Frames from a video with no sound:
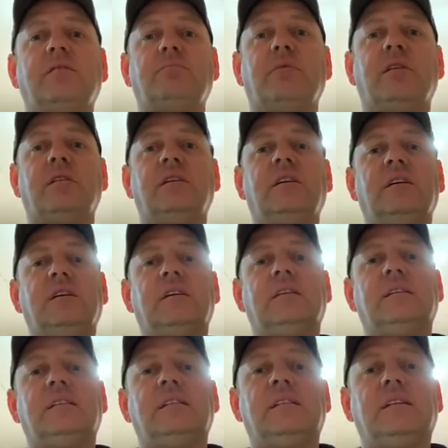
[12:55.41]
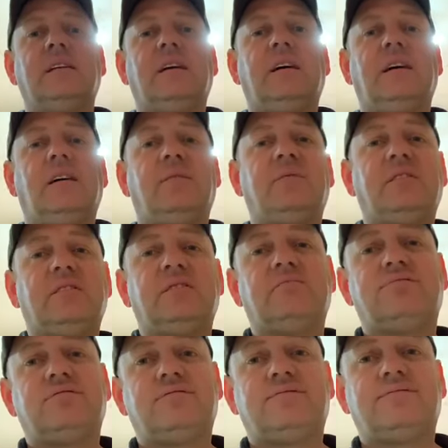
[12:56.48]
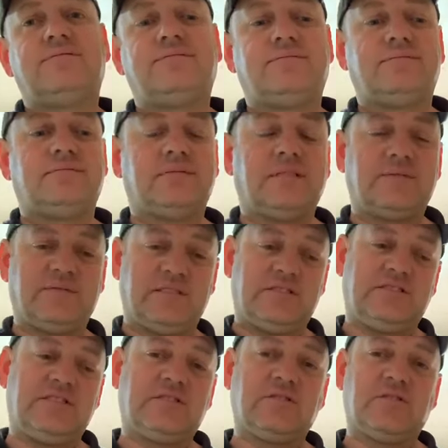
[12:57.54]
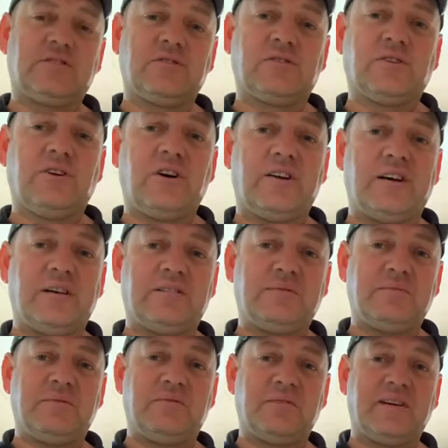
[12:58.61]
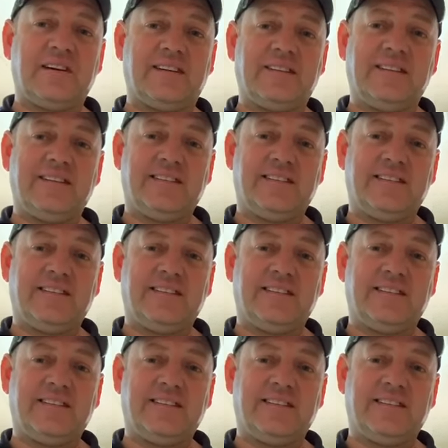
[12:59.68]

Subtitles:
But I think she's got a good car there, to be fair.